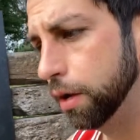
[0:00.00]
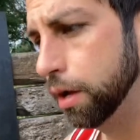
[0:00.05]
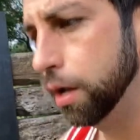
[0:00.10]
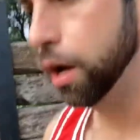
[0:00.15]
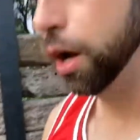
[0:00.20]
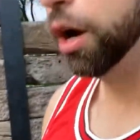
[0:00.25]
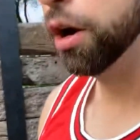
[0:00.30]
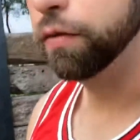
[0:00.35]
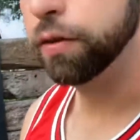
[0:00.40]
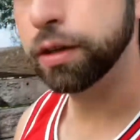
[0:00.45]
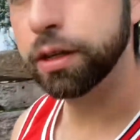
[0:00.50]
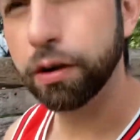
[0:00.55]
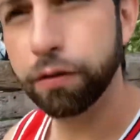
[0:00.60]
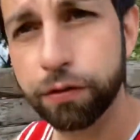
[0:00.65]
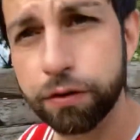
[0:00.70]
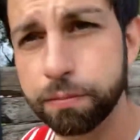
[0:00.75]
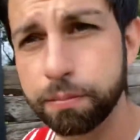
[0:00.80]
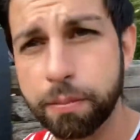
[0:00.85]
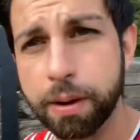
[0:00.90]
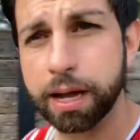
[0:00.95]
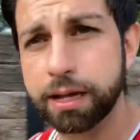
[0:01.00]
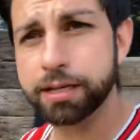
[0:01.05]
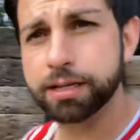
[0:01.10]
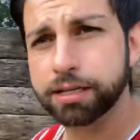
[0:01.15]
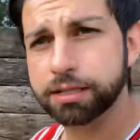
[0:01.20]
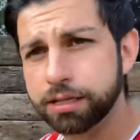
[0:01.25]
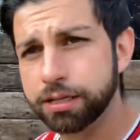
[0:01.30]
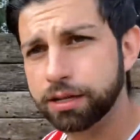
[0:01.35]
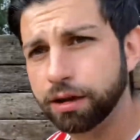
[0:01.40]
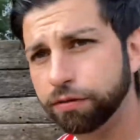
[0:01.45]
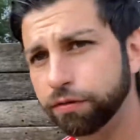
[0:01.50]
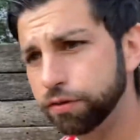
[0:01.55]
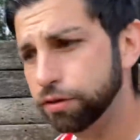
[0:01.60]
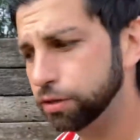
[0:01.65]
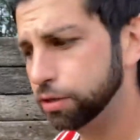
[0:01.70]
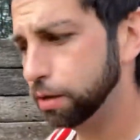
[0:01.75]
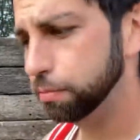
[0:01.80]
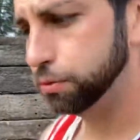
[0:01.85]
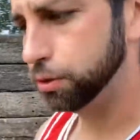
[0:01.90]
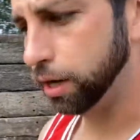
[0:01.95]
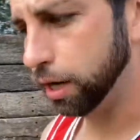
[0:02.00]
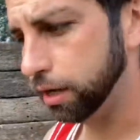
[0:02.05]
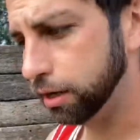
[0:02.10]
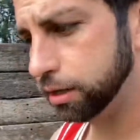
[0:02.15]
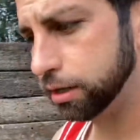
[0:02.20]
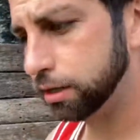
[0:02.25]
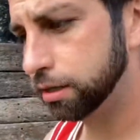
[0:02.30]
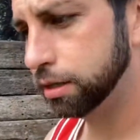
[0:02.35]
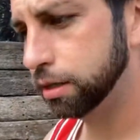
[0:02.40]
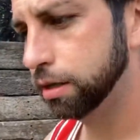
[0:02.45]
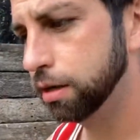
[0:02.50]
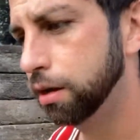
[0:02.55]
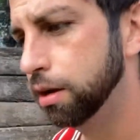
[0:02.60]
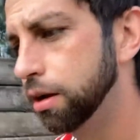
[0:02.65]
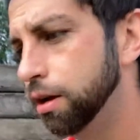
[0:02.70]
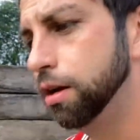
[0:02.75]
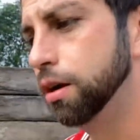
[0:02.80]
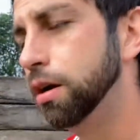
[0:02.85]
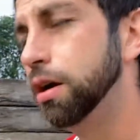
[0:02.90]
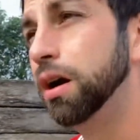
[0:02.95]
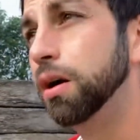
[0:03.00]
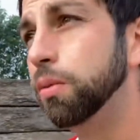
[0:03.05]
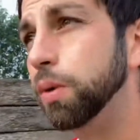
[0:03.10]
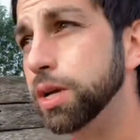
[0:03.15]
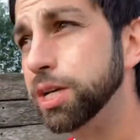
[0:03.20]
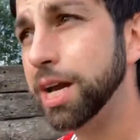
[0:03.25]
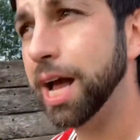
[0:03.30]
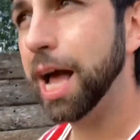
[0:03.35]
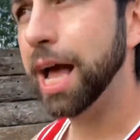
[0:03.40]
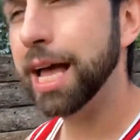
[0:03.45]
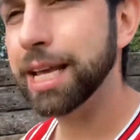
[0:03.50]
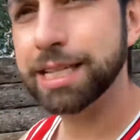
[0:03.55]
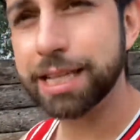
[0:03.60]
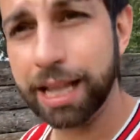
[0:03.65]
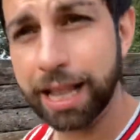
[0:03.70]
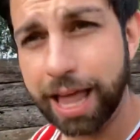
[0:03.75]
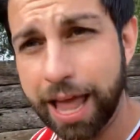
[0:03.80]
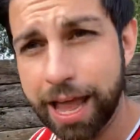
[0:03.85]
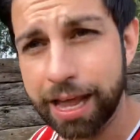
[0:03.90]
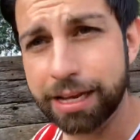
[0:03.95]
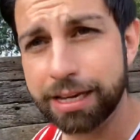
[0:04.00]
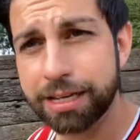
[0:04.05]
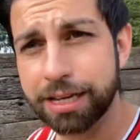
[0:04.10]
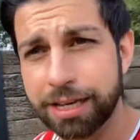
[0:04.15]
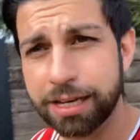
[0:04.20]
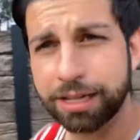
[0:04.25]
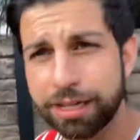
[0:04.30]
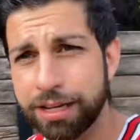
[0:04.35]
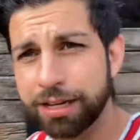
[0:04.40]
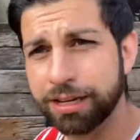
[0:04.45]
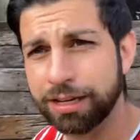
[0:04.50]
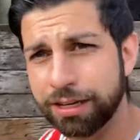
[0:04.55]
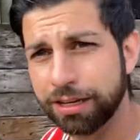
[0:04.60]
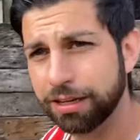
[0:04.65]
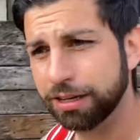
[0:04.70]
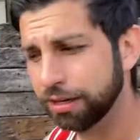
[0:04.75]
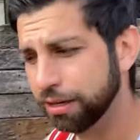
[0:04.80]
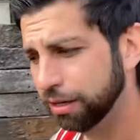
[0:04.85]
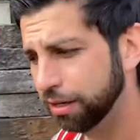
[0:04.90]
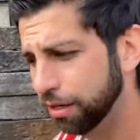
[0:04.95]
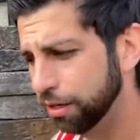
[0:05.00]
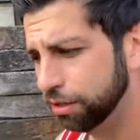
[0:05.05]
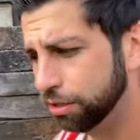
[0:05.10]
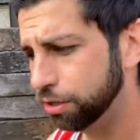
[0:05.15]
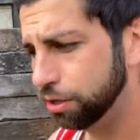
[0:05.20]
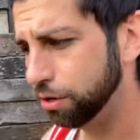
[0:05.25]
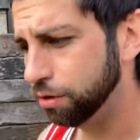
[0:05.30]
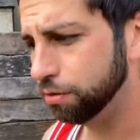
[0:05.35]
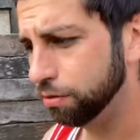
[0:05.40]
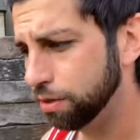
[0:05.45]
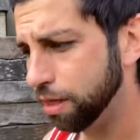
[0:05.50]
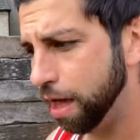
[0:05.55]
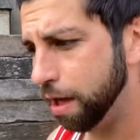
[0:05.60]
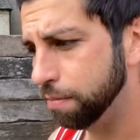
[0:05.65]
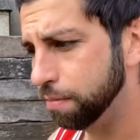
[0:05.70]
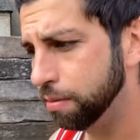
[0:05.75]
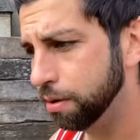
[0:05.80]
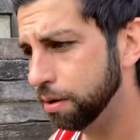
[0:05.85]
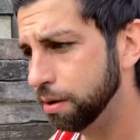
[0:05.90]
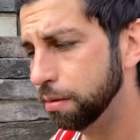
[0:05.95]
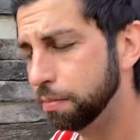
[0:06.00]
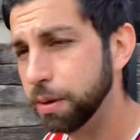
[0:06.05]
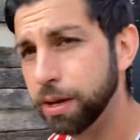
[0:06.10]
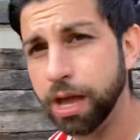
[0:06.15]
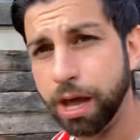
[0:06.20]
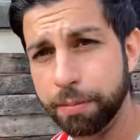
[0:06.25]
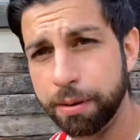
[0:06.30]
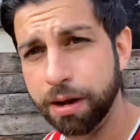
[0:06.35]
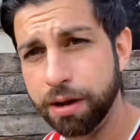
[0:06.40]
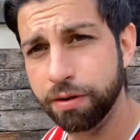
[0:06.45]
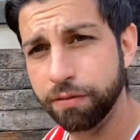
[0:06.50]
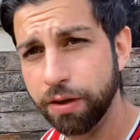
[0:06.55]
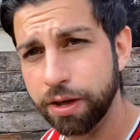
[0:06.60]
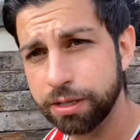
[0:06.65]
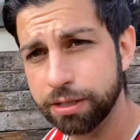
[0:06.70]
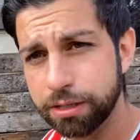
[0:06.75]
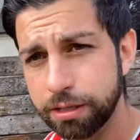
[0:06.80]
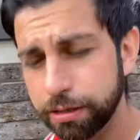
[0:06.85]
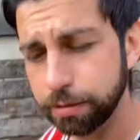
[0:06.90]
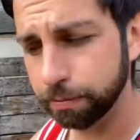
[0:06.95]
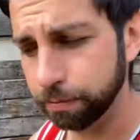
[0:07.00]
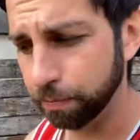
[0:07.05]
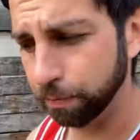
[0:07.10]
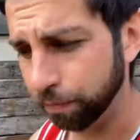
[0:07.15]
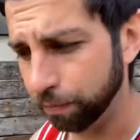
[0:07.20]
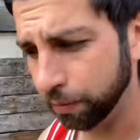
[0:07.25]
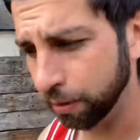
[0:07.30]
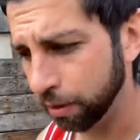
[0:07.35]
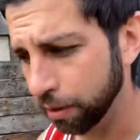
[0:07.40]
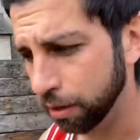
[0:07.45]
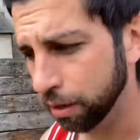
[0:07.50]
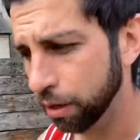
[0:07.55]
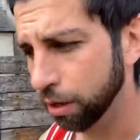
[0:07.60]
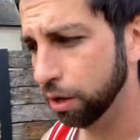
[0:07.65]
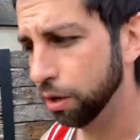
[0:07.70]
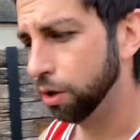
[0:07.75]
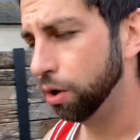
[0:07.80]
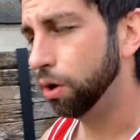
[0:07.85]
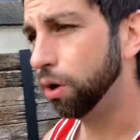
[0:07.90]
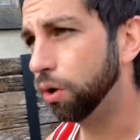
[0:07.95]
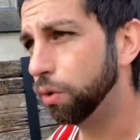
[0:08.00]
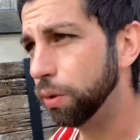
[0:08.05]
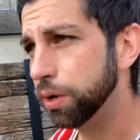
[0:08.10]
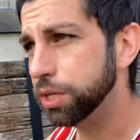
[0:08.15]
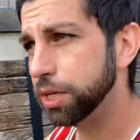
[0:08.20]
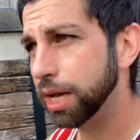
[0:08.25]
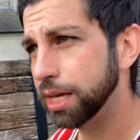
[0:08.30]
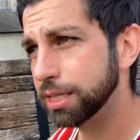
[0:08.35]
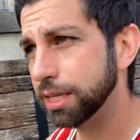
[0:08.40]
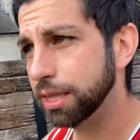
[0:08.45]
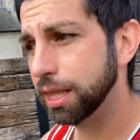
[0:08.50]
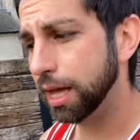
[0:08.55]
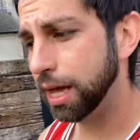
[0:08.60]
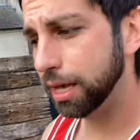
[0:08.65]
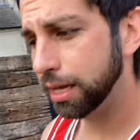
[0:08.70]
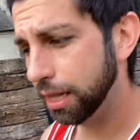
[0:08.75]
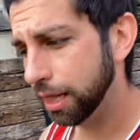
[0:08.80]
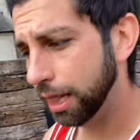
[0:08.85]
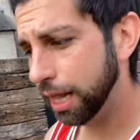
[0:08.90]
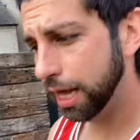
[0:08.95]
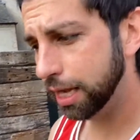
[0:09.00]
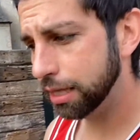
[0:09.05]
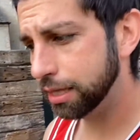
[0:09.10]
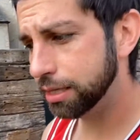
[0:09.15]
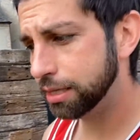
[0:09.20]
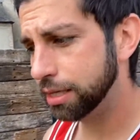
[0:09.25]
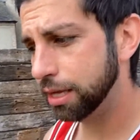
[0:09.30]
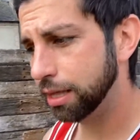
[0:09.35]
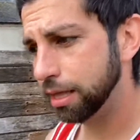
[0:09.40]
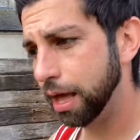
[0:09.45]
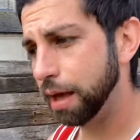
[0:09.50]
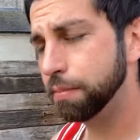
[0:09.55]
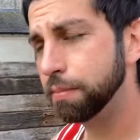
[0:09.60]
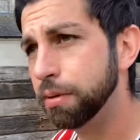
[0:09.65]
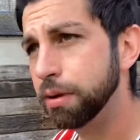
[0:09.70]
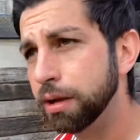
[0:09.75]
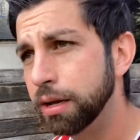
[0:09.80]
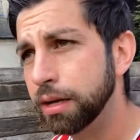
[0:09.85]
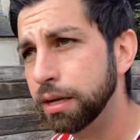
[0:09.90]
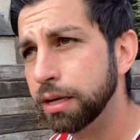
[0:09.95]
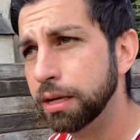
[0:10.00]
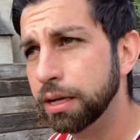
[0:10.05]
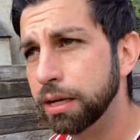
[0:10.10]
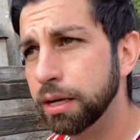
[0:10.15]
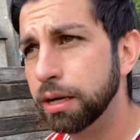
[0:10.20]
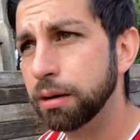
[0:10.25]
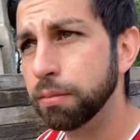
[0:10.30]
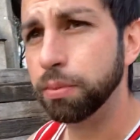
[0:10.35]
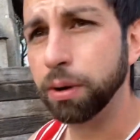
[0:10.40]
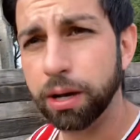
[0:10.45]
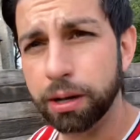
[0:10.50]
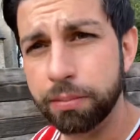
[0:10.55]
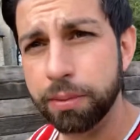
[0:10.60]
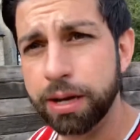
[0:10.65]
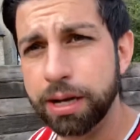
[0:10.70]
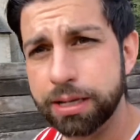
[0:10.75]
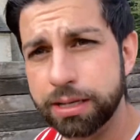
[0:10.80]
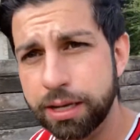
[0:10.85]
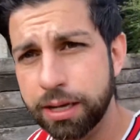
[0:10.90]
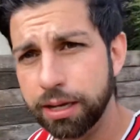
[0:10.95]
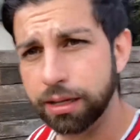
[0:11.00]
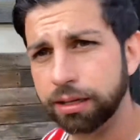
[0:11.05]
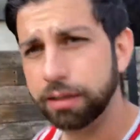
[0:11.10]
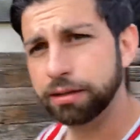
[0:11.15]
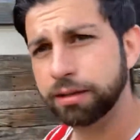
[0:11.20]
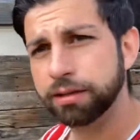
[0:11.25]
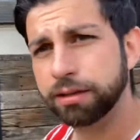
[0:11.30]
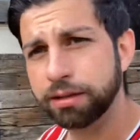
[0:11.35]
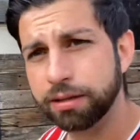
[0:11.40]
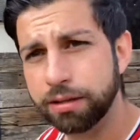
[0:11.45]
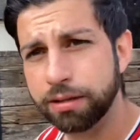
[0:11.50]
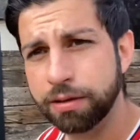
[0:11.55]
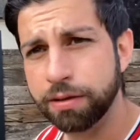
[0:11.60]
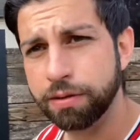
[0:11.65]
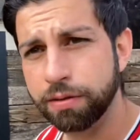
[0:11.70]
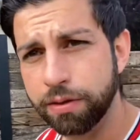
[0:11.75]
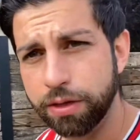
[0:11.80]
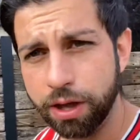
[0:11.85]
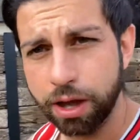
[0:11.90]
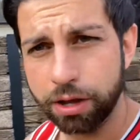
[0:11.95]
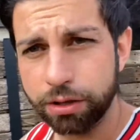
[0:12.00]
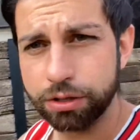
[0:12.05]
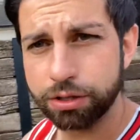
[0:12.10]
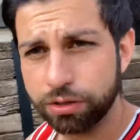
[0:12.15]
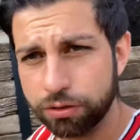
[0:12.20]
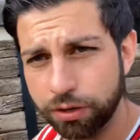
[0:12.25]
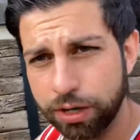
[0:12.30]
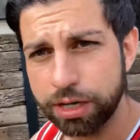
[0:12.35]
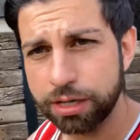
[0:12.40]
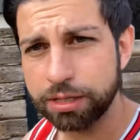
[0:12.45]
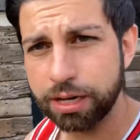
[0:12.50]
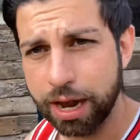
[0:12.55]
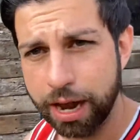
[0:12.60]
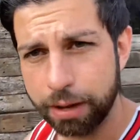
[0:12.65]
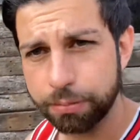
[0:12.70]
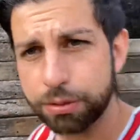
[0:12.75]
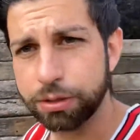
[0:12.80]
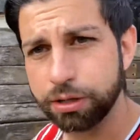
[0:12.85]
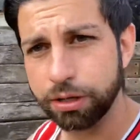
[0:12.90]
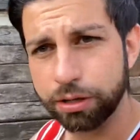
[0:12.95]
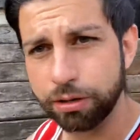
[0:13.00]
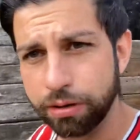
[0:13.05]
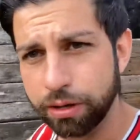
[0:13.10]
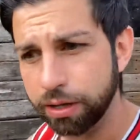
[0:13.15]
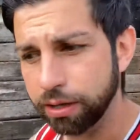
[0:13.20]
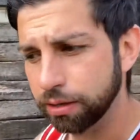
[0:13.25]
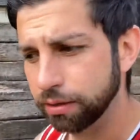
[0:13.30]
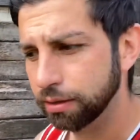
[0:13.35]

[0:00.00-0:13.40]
over different matters and different subjects, which has led to them becoming an investor, or which has led to them bringing me a deal? The answer is absolutely.